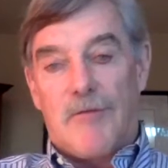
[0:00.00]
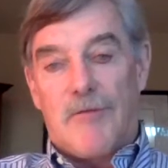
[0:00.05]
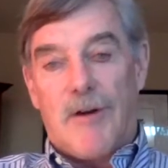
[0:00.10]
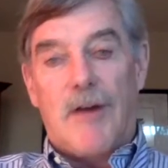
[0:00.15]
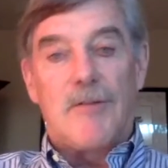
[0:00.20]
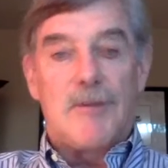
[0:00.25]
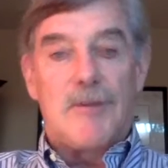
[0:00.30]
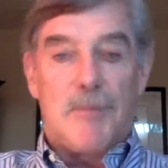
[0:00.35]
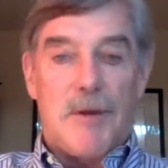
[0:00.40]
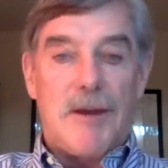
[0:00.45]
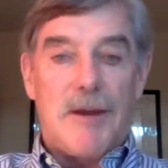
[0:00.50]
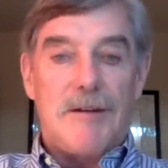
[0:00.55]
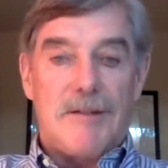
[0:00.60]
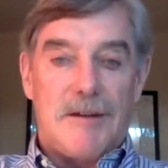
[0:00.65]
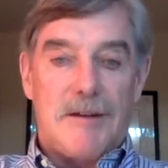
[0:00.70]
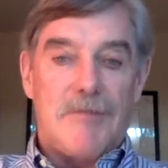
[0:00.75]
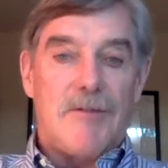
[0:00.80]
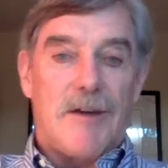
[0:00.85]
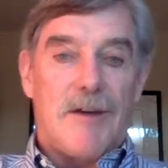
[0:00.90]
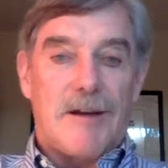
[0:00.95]
found a paint
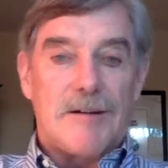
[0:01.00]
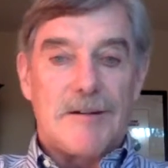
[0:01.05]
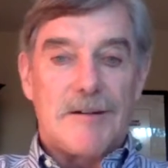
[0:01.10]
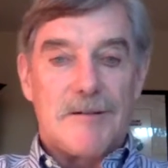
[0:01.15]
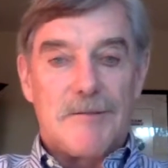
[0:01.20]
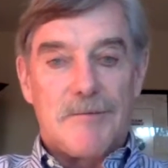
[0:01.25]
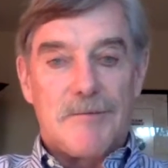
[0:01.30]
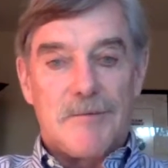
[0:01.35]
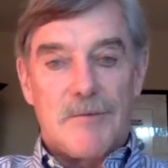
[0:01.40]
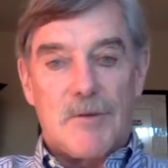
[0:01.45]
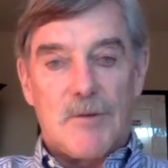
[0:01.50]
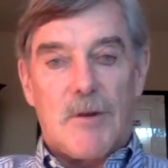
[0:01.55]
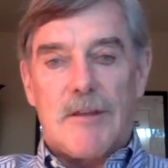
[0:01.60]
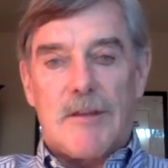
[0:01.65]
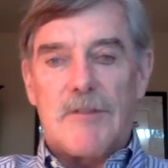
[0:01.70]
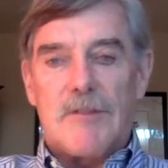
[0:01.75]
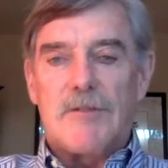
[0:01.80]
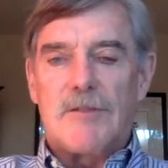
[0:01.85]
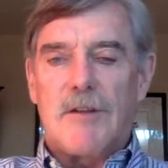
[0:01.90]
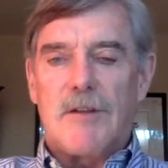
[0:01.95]
defect. But I
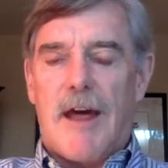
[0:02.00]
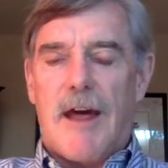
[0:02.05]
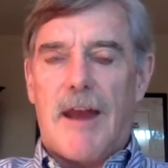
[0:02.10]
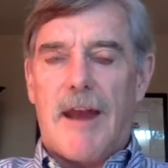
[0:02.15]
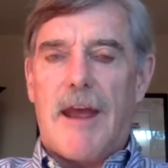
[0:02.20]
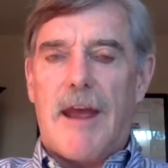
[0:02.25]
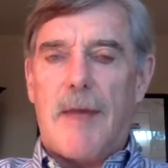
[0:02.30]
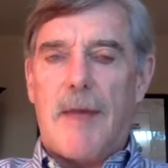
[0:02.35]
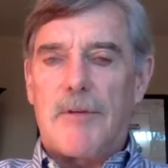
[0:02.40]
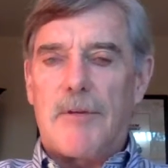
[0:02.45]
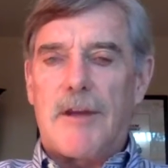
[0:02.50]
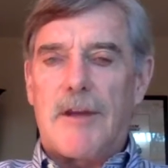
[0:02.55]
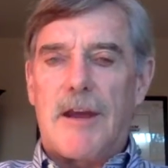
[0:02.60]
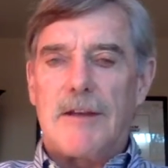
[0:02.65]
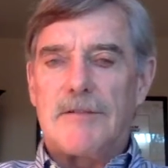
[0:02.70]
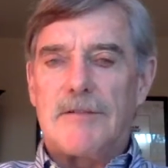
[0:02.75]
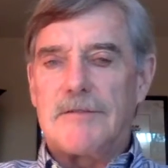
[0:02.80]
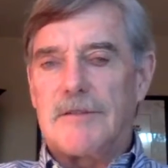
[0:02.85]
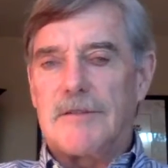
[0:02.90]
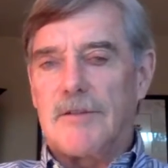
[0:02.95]
think there's a lot of
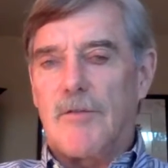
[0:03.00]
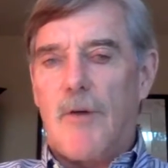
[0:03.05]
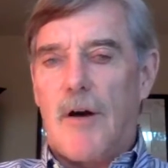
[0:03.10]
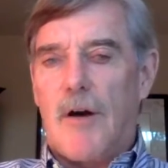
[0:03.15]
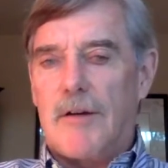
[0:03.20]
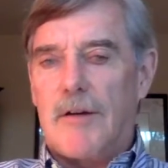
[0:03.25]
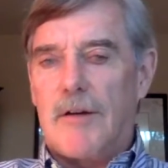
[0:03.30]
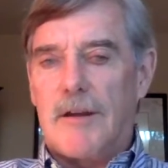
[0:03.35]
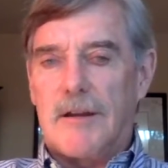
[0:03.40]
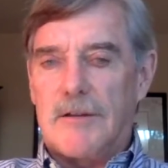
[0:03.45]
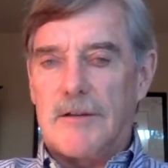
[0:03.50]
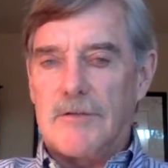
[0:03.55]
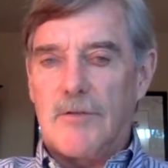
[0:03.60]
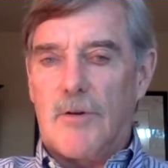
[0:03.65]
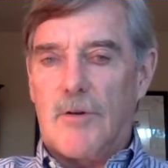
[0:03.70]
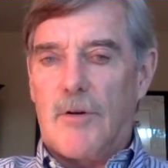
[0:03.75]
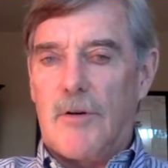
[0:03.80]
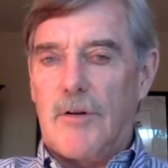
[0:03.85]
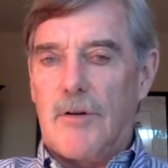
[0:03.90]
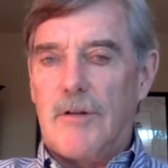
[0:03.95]
applications in quality
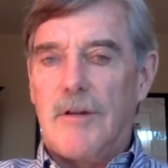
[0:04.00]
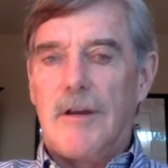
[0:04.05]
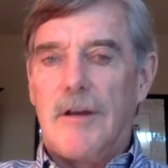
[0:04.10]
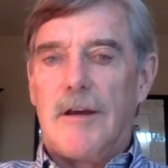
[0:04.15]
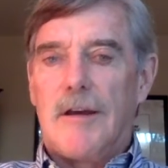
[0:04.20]
control